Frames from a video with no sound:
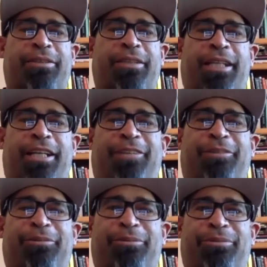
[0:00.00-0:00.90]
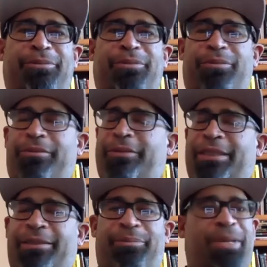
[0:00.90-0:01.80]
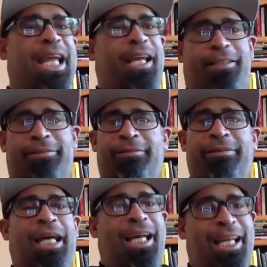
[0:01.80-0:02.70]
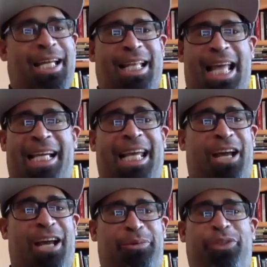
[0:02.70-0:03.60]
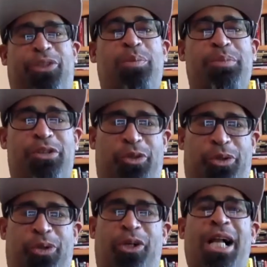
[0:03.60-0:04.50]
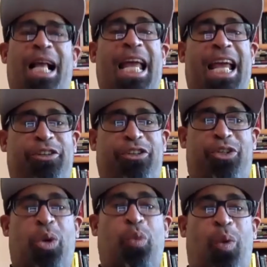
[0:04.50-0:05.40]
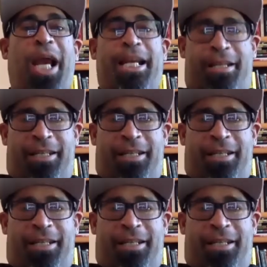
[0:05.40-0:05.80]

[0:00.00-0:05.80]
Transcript: and man, that cat was so musical and so right.